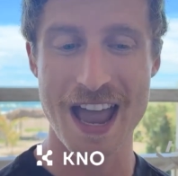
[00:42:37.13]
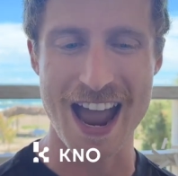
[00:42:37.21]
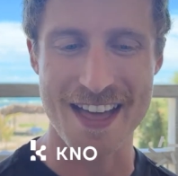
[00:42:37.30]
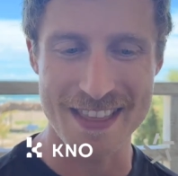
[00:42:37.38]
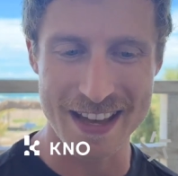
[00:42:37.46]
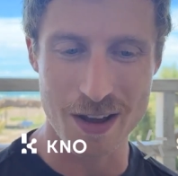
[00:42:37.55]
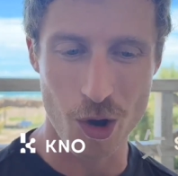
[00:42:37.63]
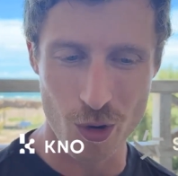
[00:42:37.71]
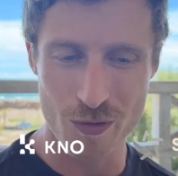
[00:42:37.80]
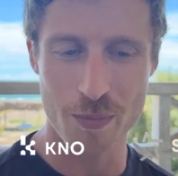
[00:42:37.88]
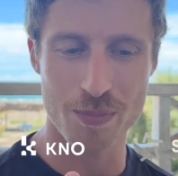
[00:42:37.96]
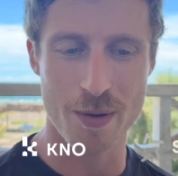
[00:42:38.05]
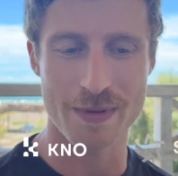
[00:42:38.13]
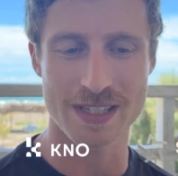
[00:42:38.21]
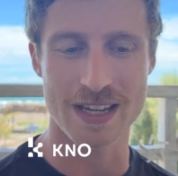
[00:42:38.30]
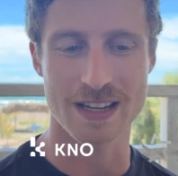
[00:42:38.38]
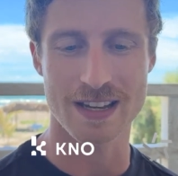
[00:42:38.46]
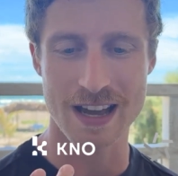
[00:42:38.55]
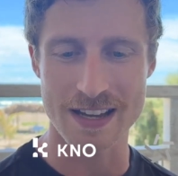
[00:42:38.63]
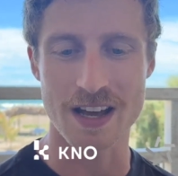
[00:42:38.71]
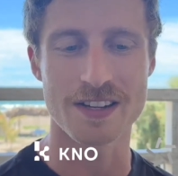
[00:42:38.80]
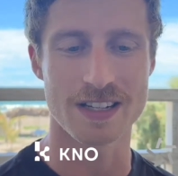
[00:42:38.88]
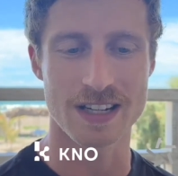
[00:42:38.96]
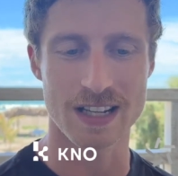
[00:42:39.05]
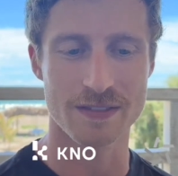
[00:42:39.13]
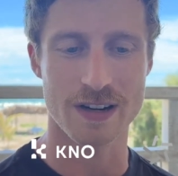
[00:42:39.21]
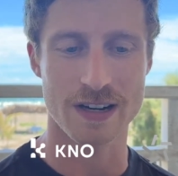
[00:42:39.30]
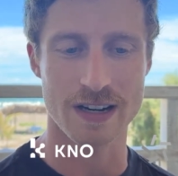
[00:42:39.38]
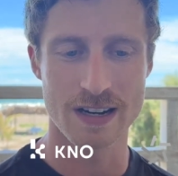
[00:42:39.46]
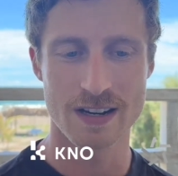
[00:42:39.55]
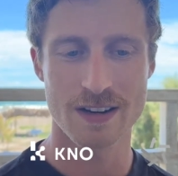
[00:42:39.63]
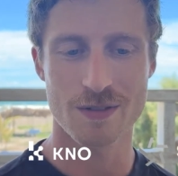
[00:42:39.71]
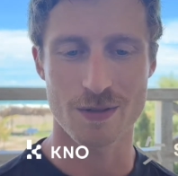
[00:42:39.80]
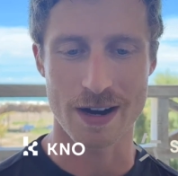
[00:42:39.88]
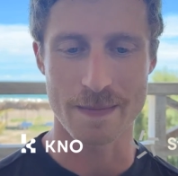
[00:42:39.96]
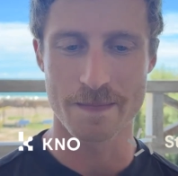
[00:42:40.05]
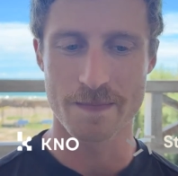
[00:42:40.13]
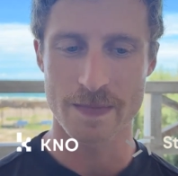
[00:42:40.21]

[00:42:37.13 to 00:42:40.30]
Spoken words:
and then over-promising and under-delivering, right?